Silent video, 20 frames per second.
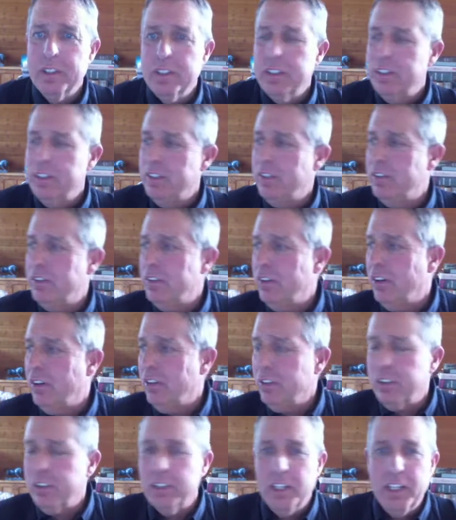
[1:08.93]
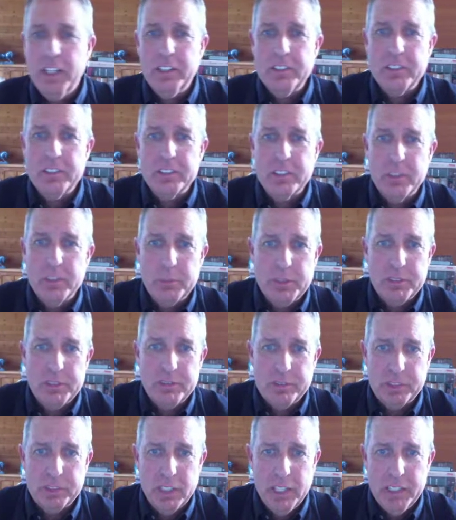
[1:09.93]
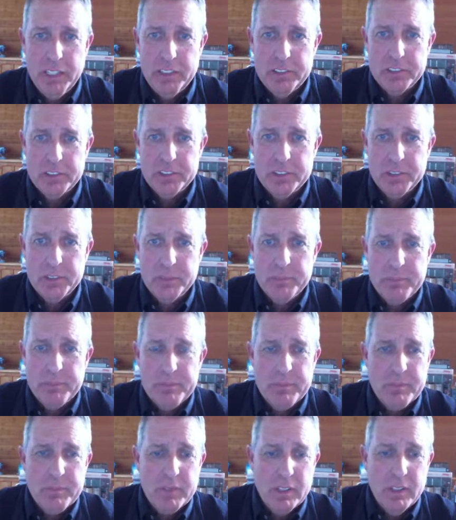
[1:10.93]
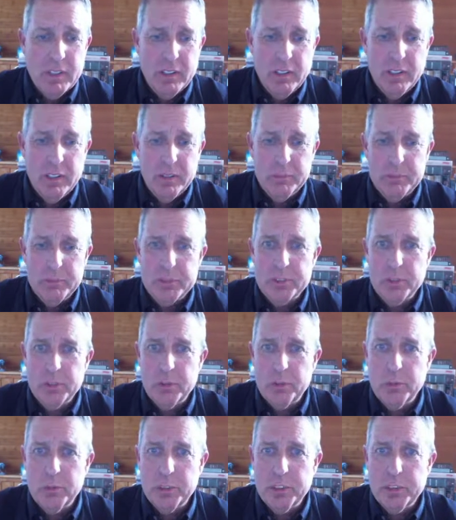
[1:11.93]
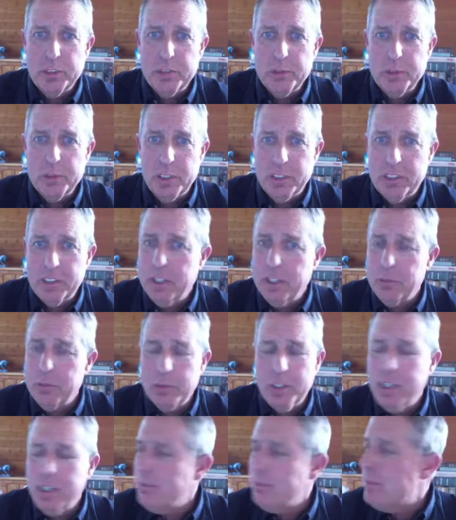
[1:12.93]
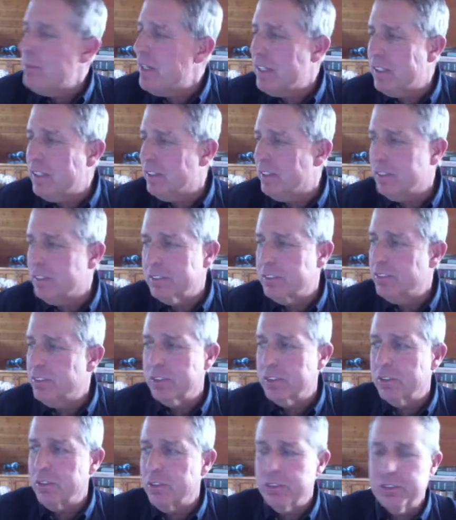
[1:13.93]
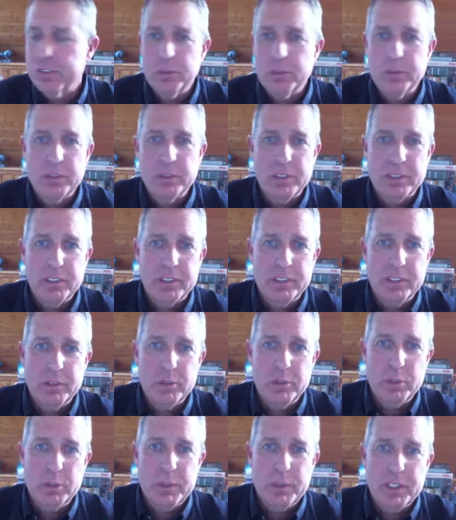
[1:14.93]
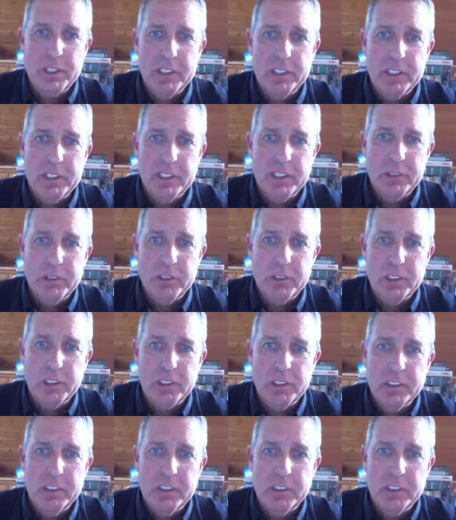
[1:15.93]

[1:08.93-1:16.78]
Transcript: Now, our class is going to be Flex, so we're going to do it online. We're not meeting. Don't think that we're meeting anywhere.